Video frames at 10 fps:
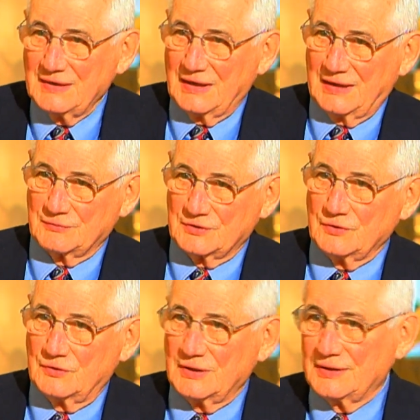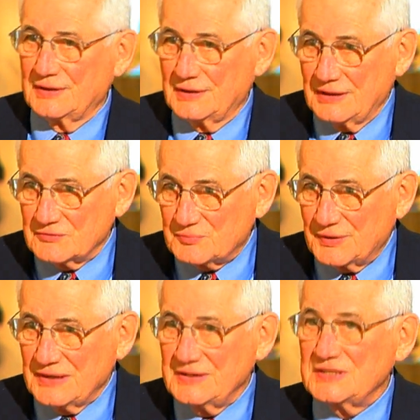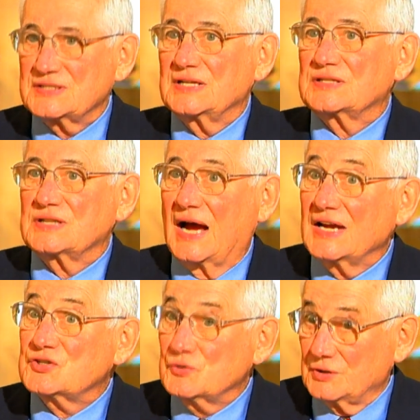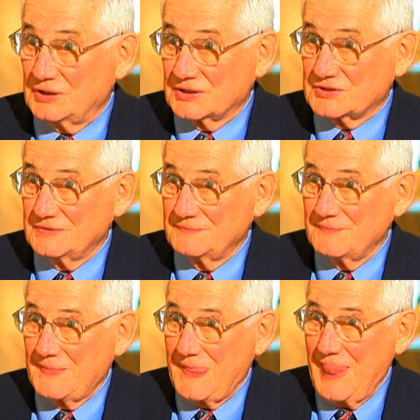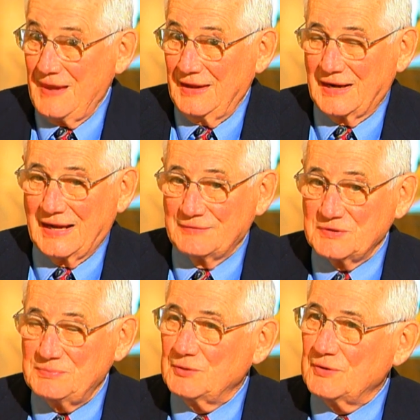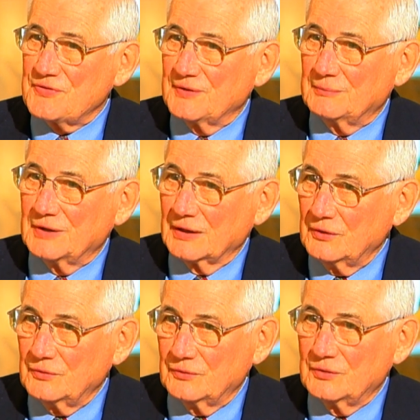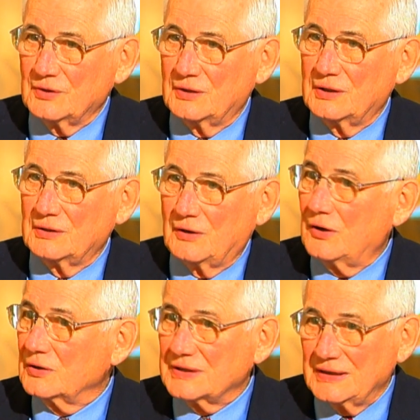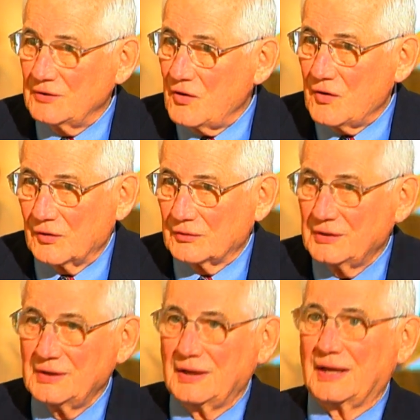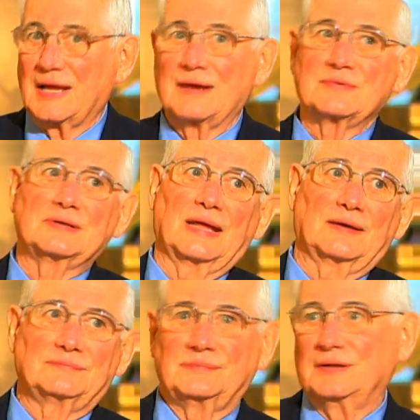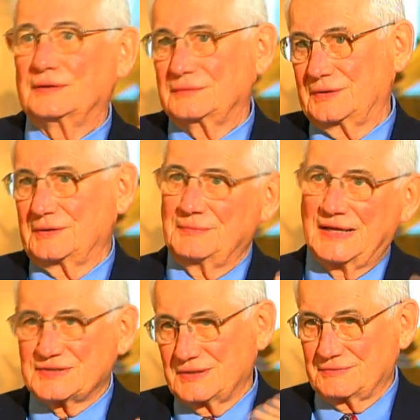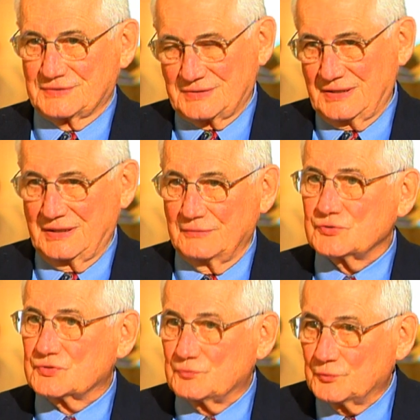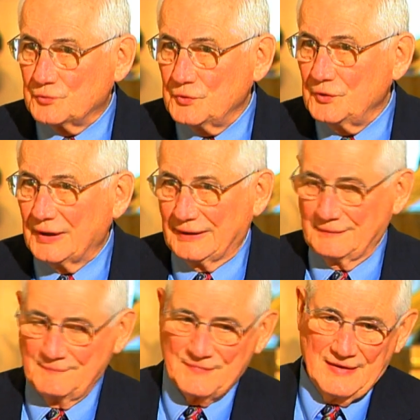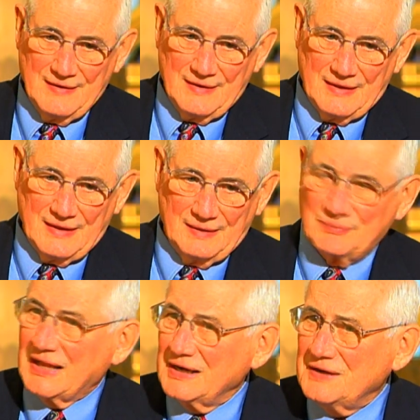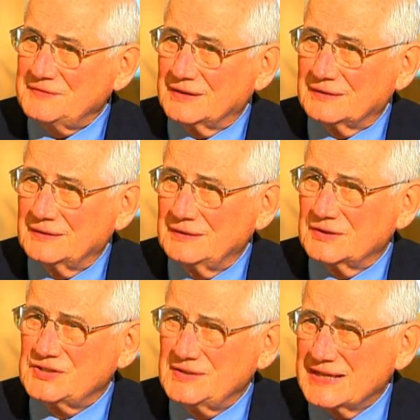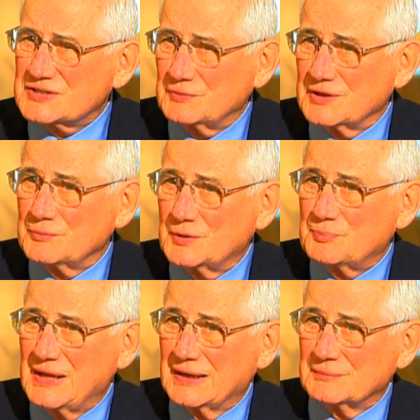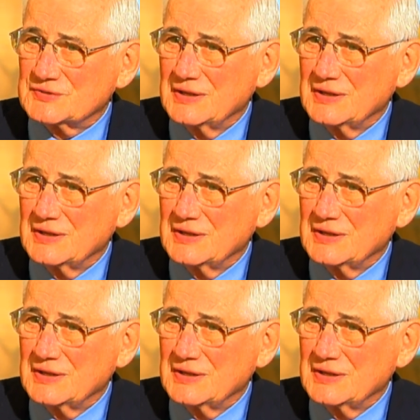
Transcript: I would go, and they would bring these kids, high school kids, and I would be with them alone all day long. And I would have, you know, you could imagine, it was, and it was grueling, but I loved it. You know, see, that's one of the real problems.